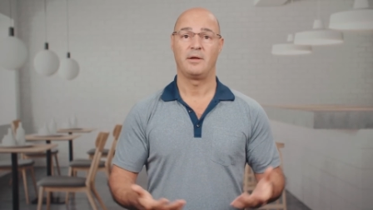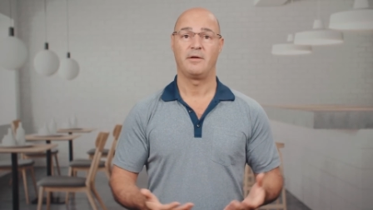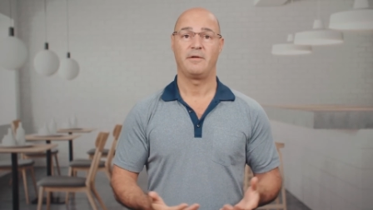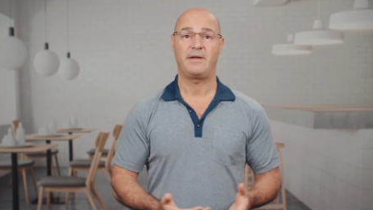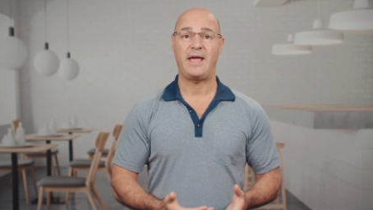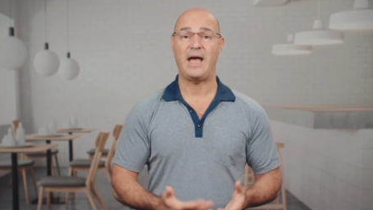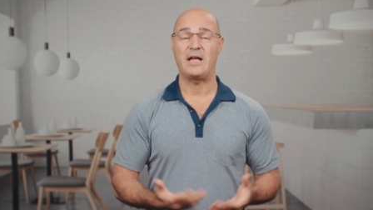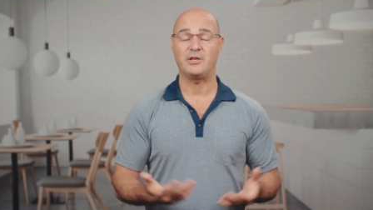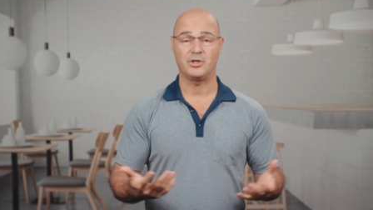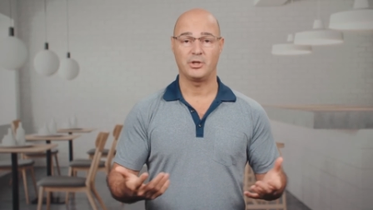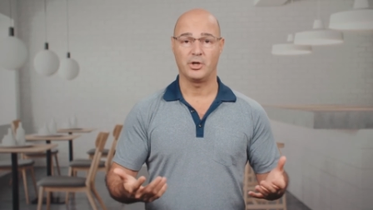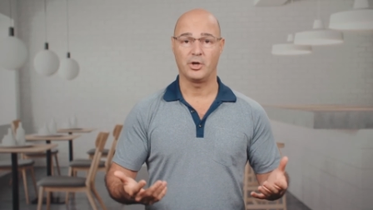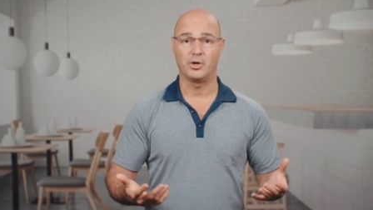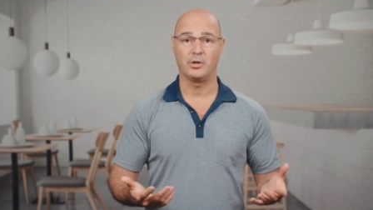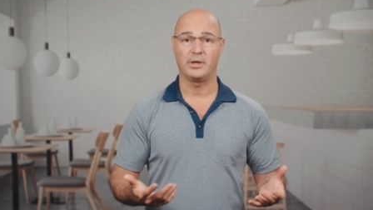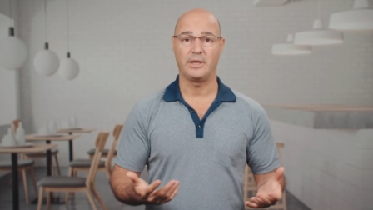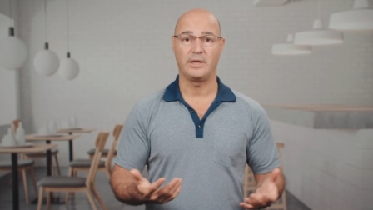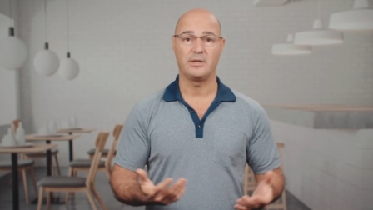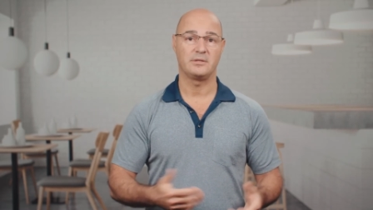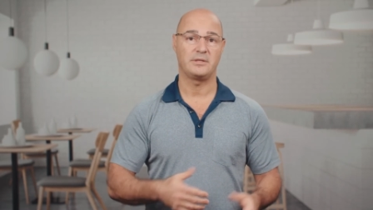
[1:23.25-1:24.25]
catch it
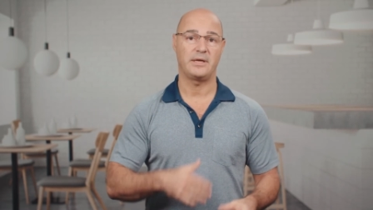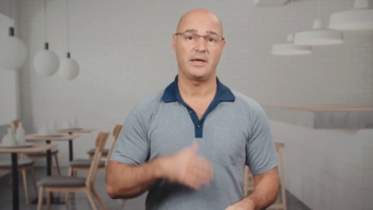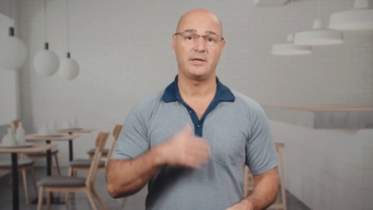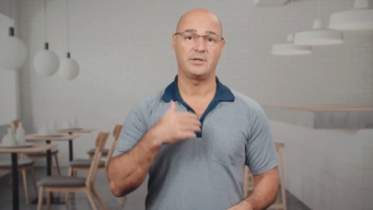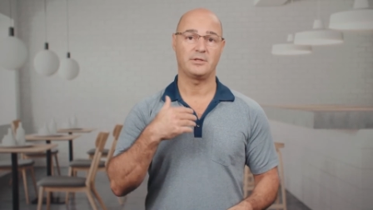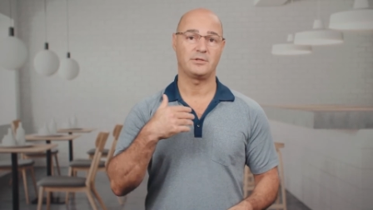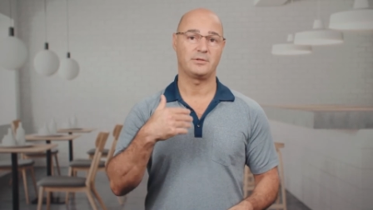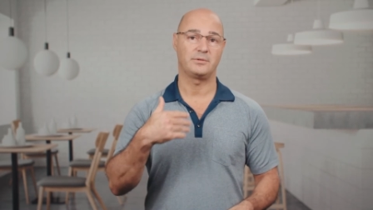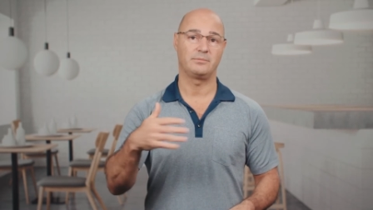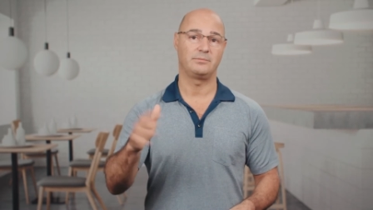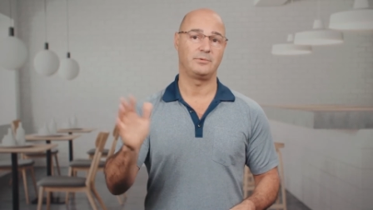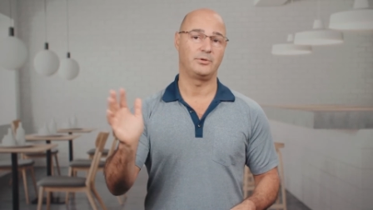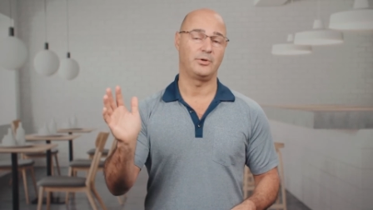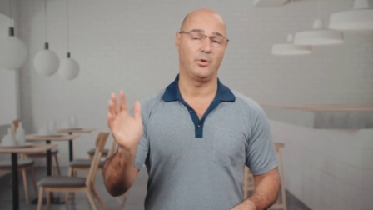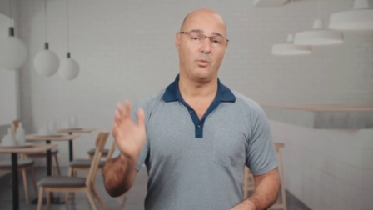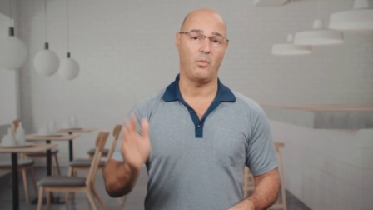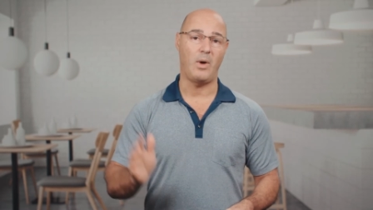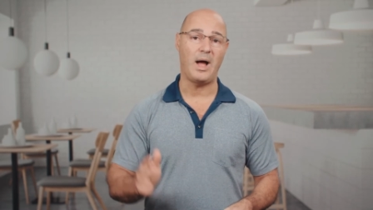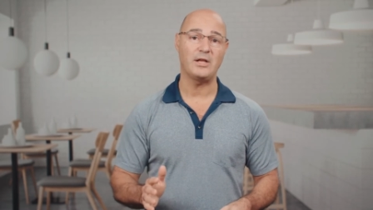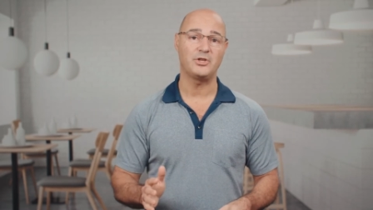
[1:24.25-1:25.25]
early and say, just, you know,
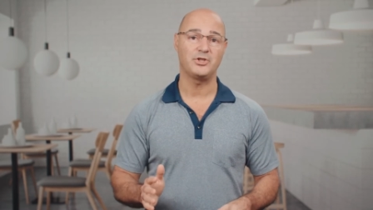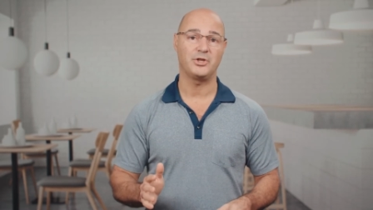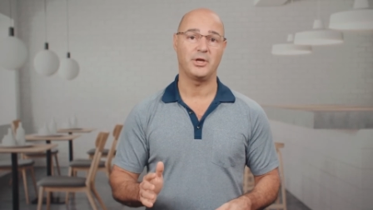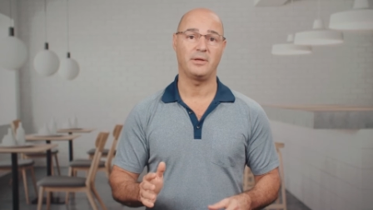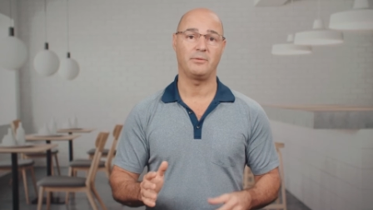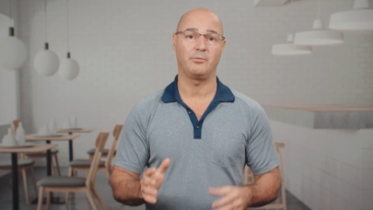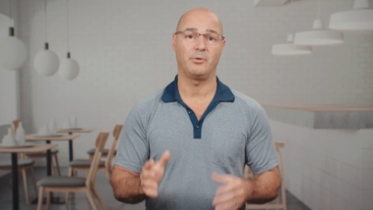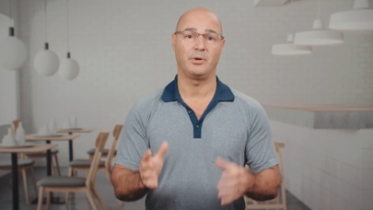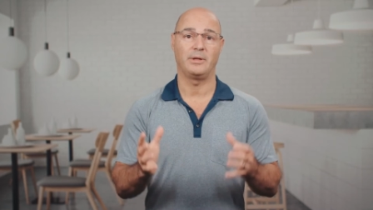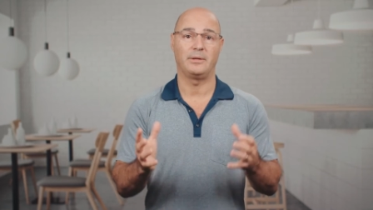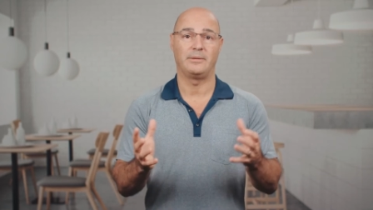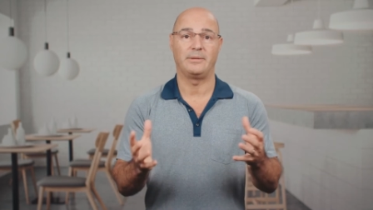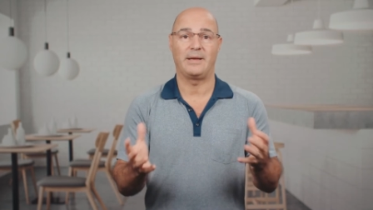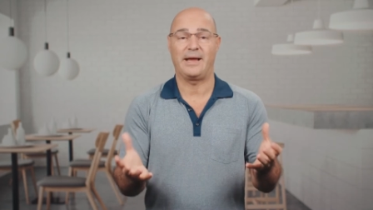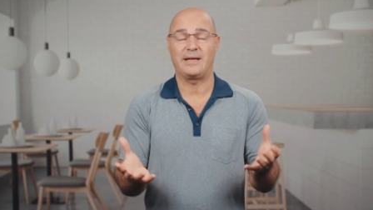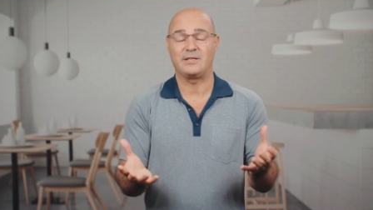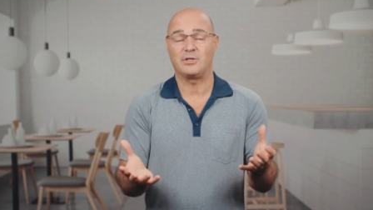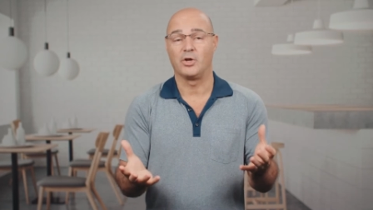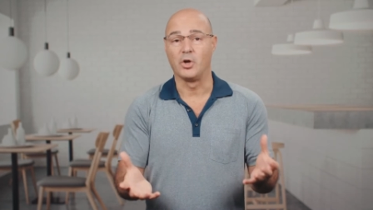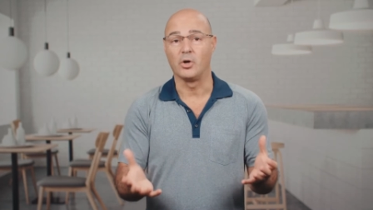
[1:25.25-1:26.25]
watch it, well, then I
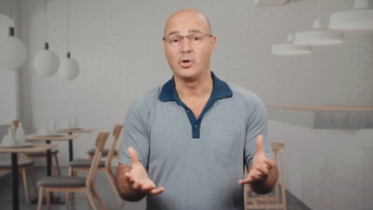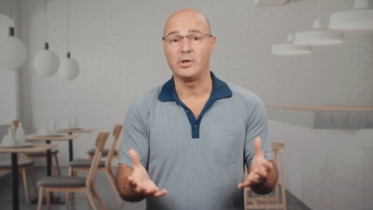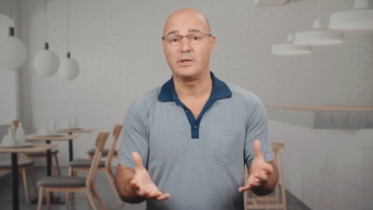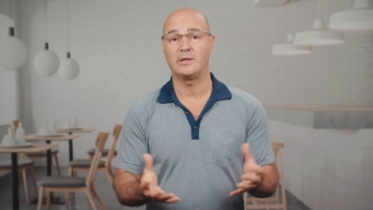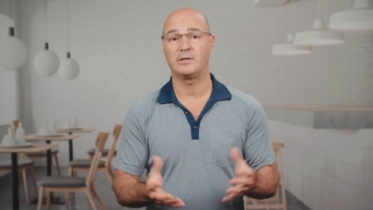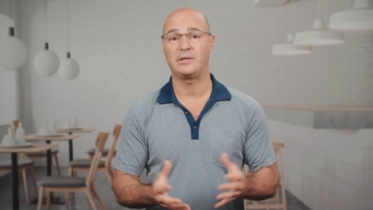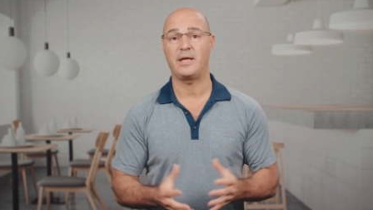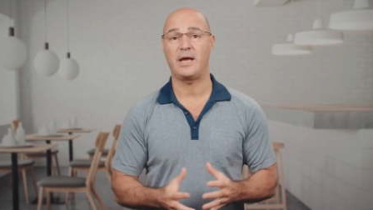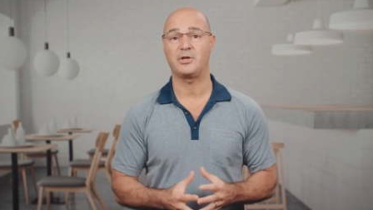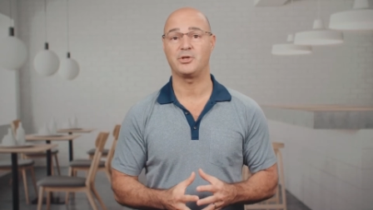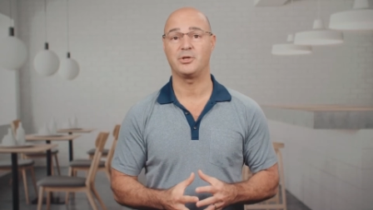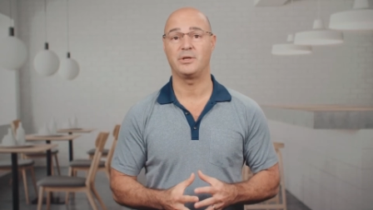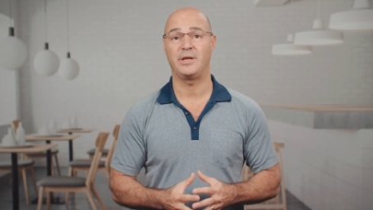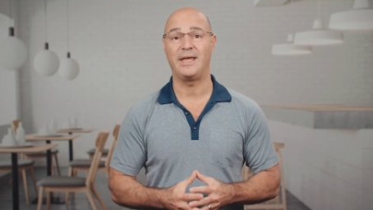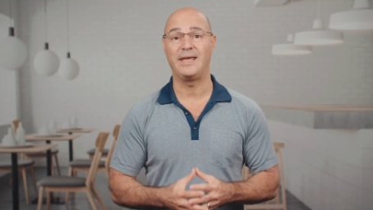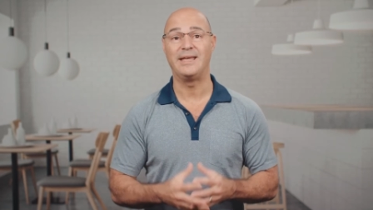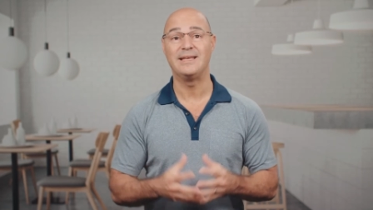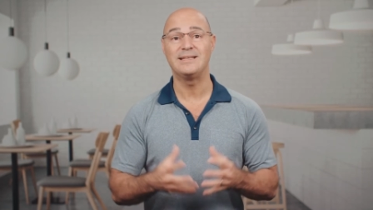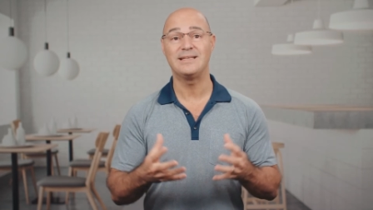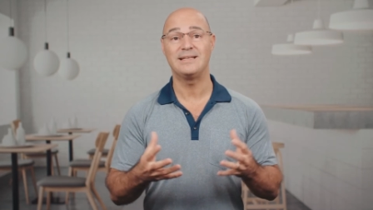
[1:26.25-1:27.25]
guess early detection
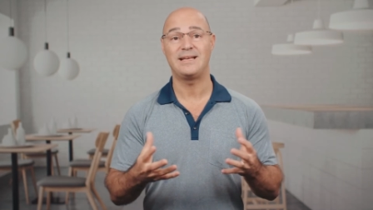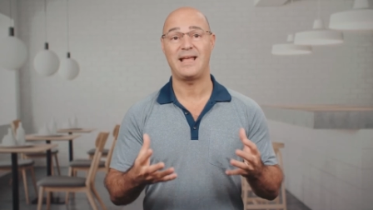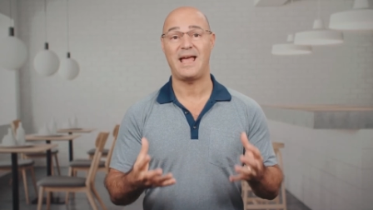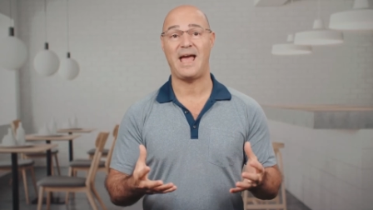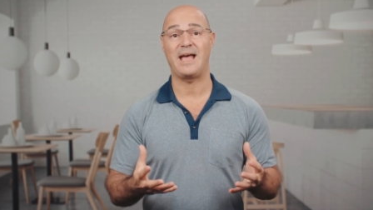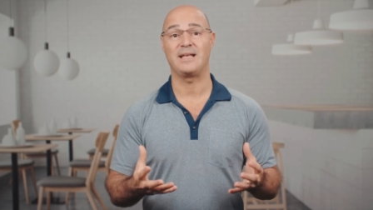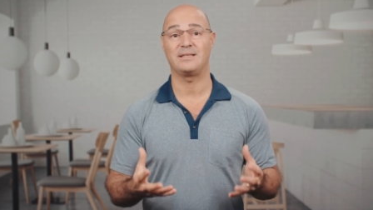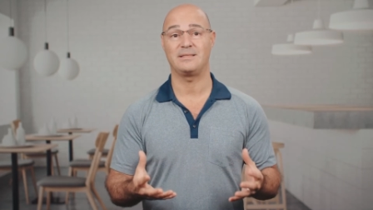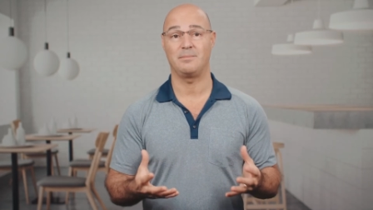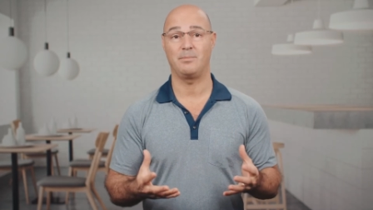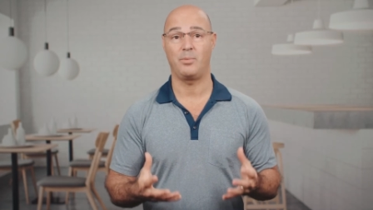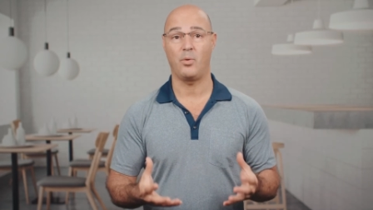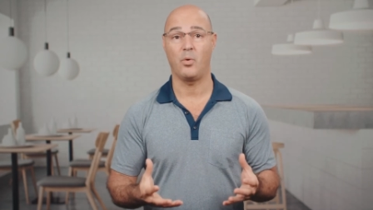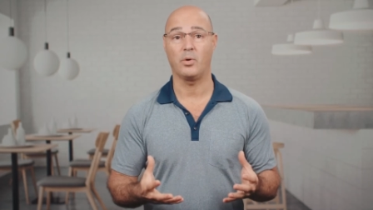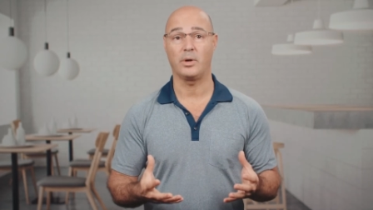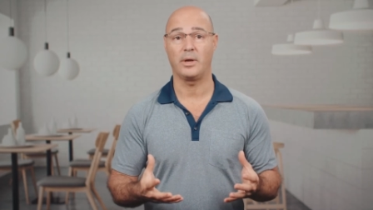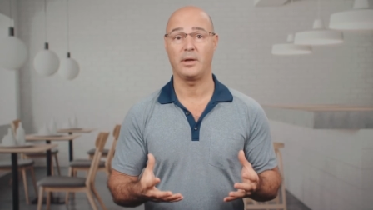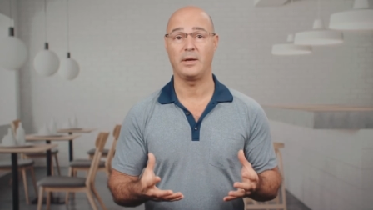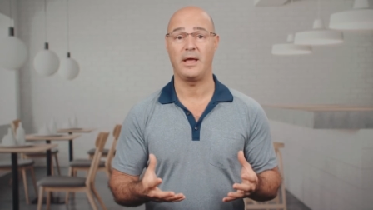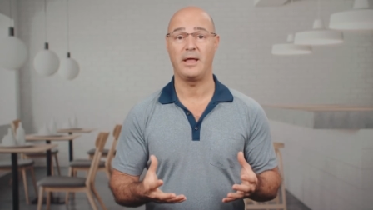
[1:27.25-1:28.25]
isn't as
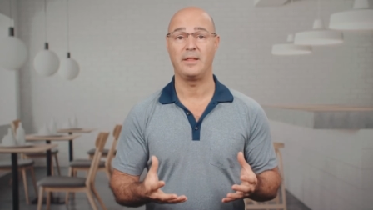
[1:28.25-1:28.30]
important.